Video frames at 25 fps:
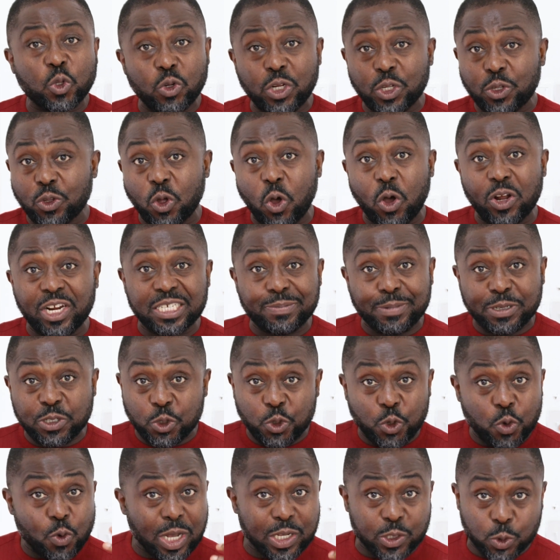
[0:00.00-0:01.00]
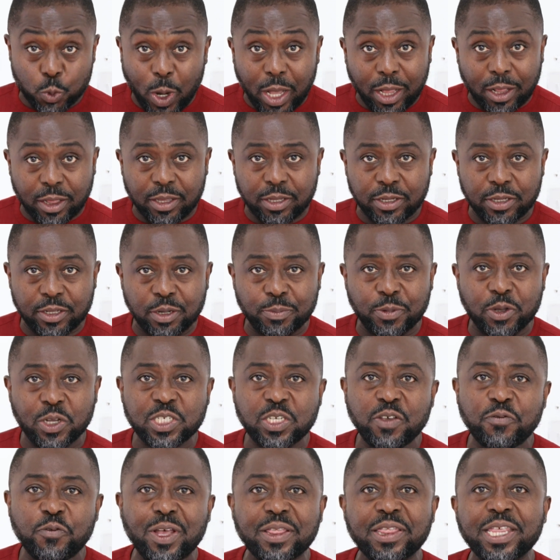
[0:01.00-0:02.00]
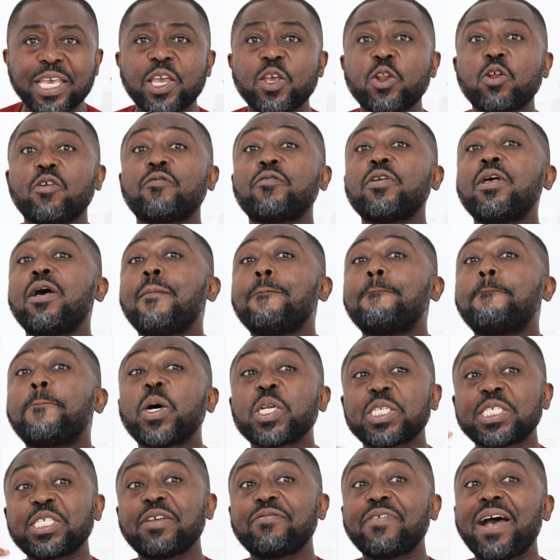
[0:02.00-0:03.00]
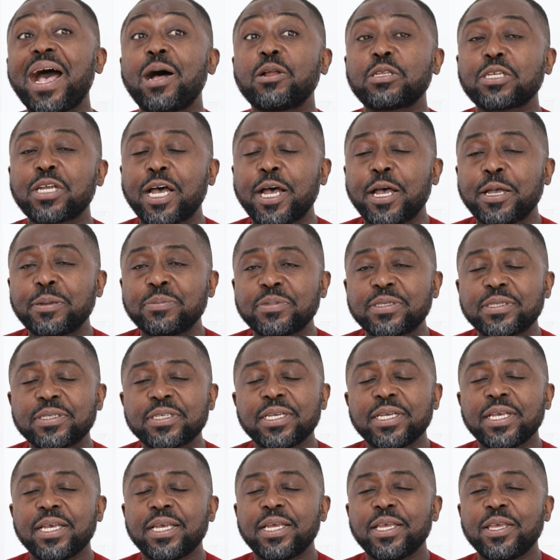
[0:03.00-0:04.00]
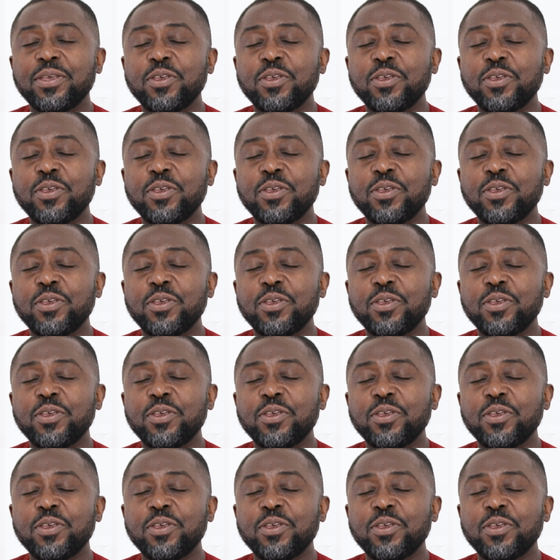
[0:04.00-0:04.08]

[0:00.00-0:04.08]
not only to the audience, but to you as well. You know, because if you're thinking of positive outcomes,